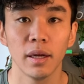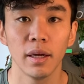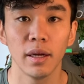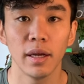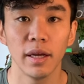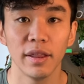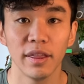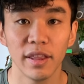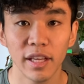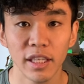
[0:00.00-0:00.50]

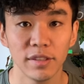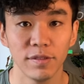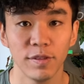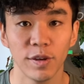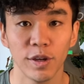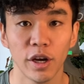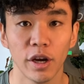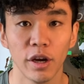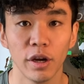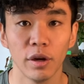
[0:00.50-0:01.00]
In this
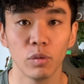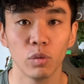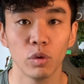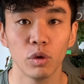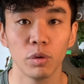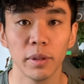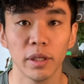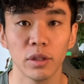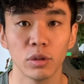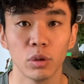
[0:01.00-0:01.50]
video,
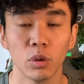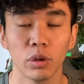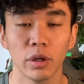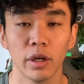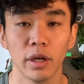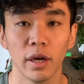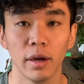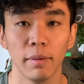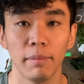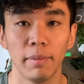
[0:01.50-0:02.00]
we'll be
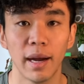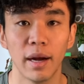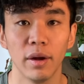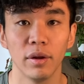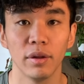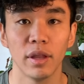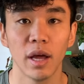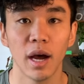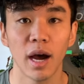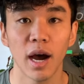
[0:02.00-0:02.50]
talking
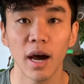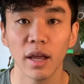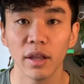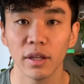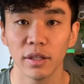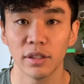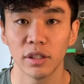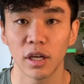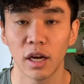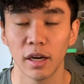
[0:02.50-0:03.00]
about the
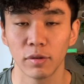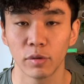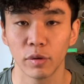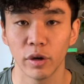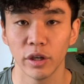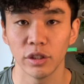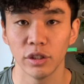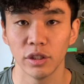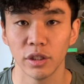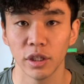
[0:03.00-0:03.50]
other style of
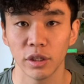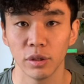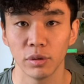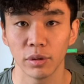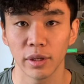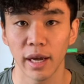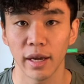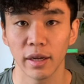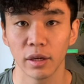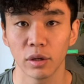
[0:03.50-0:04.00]
questions that you'll
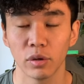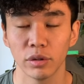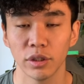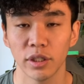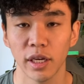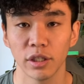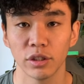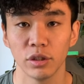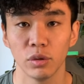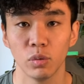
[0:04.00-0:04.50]
get in
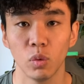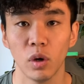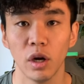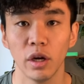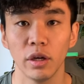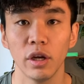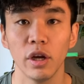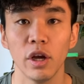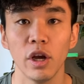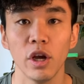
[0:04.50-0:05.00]
section
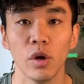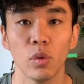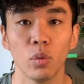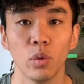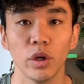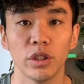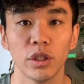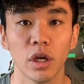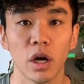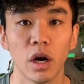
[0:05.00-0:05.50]
1,
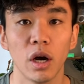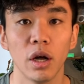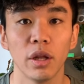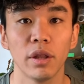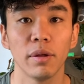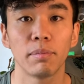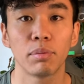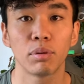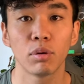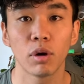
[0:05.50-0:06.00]
which are
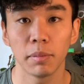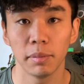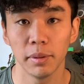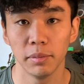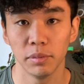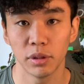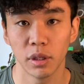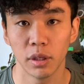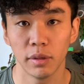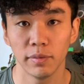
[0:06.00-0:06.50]
the problem
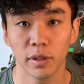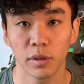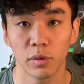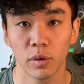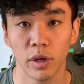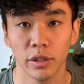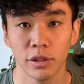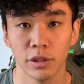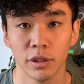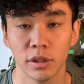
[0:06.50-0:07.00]
solving
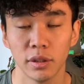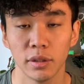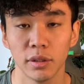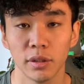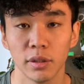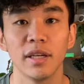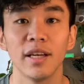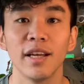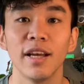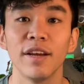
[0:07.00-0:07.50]

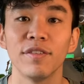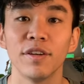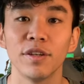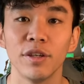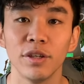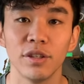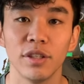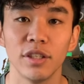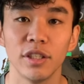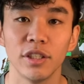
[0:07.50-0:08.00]
questions. If you're
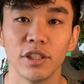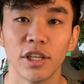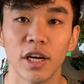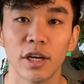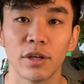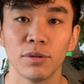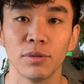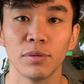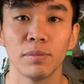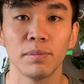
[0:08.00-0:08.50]
new to this
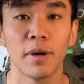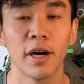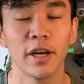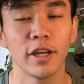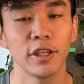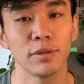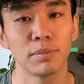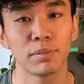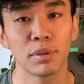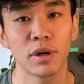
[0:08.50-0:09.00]
channel, my
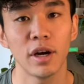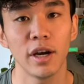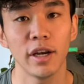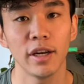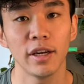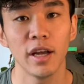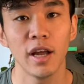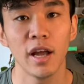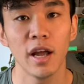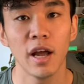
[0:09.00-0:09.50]
name's
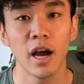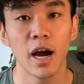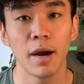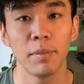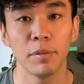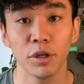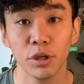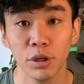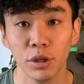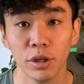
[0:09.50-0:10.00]
Brian. I'm
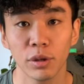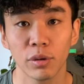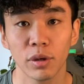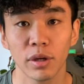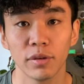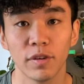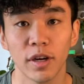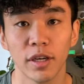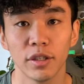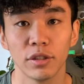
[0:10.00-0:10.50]
a newly
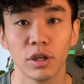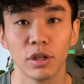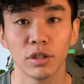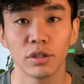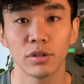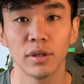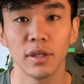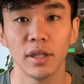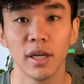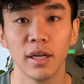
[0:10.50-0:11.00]
qualified
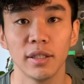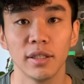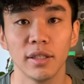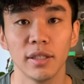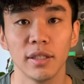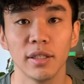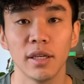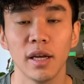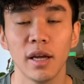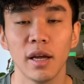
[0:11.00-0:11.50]
doctor in
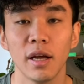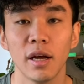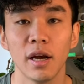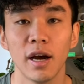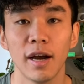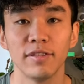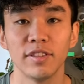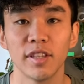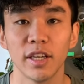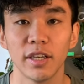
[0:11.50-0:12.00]
London.
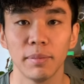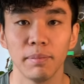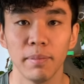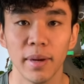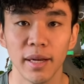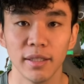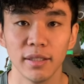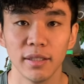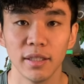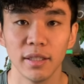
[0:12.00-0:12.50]
I've studied
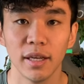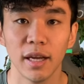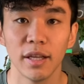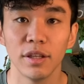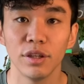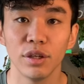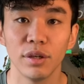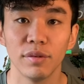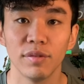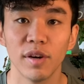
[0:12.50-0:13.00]
medicine at
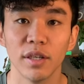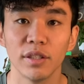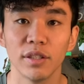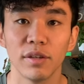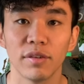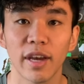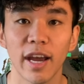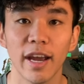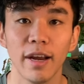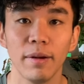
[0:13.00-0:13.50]
the University
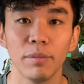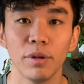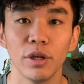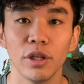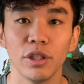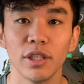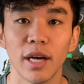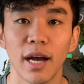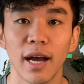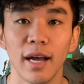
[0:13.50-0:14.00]
of
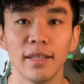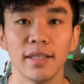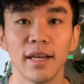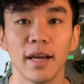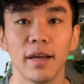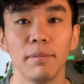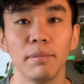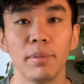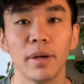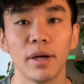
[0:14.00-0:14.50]
Cambridge and
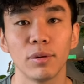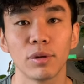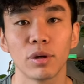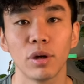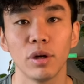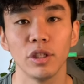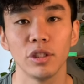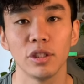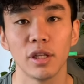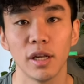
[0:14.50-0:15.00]
at Imperial
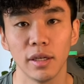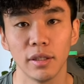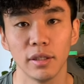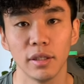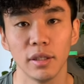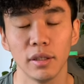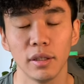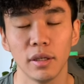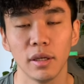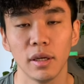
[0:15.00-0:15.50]
College
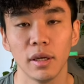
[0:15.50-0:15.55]
London.